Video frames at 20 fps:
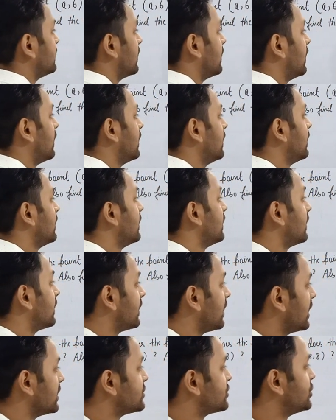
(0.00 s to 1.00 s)
the
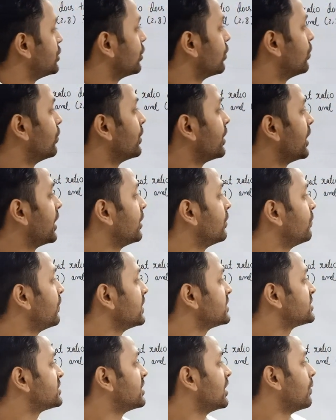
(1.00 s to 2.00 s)
ratio in
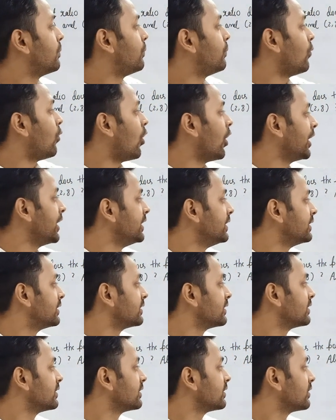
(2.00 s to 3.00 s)
which the
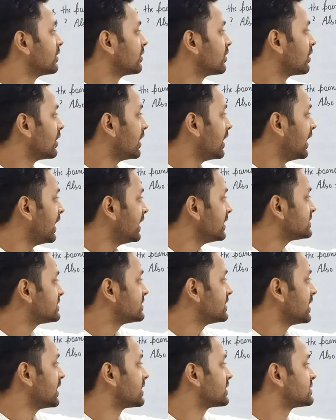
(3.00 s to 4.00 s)
point
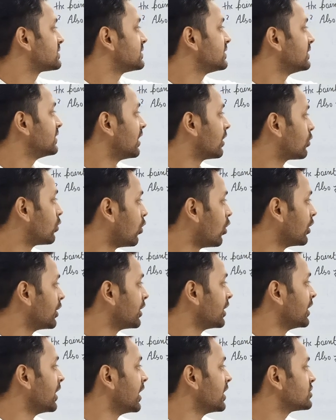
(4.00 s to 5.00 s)
A6, the
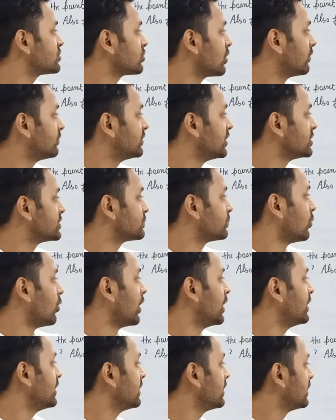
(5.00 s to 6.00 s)
coordinates of this
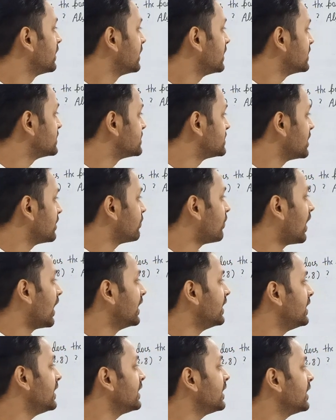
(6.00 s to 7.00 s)
point, is
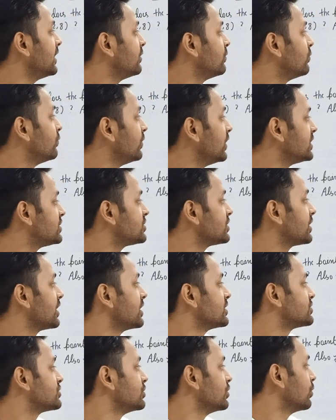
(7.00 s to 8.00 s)
dividing in which
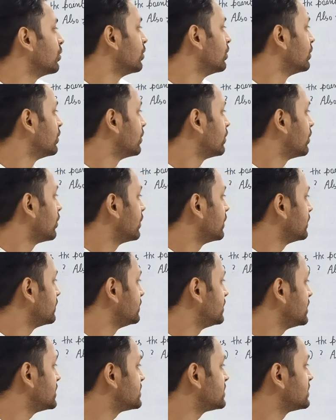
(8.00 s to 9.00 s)
ratio,
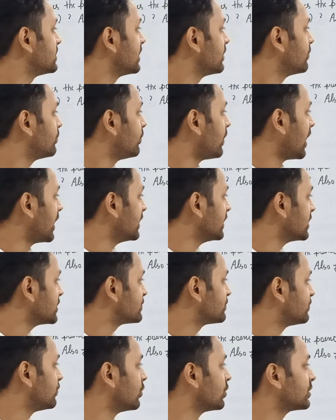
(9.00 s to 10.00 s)
this
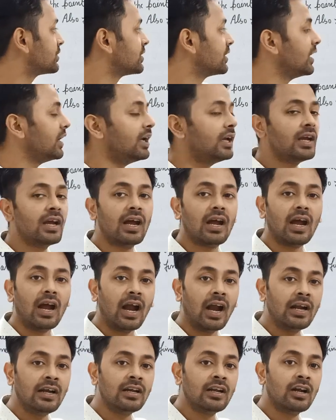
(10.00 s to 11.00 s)
minus 4, 3
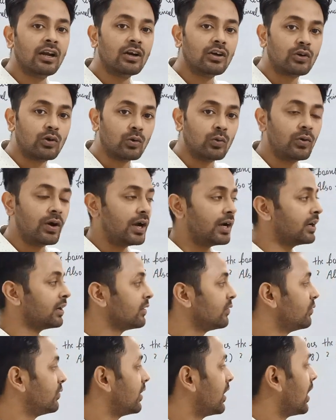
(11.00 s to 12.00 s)
and 2,
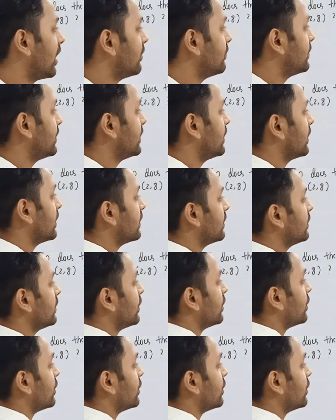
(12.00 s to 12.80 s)
8. We have here